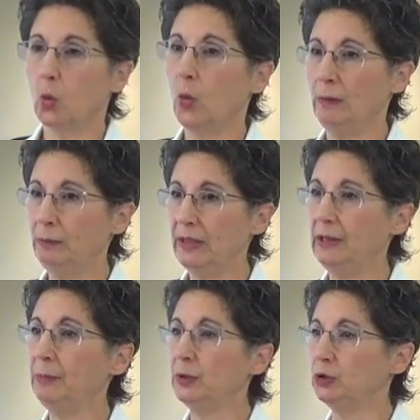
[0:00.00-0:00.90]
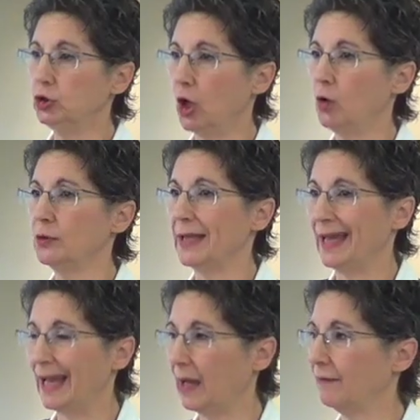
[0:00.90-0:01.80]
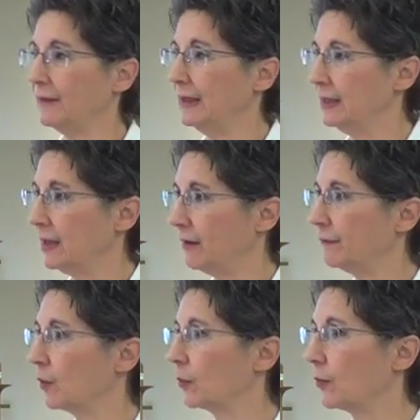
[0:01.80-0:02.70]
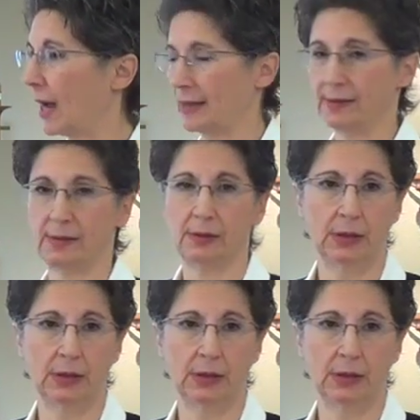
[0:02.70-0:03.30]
When people don't have enough rest,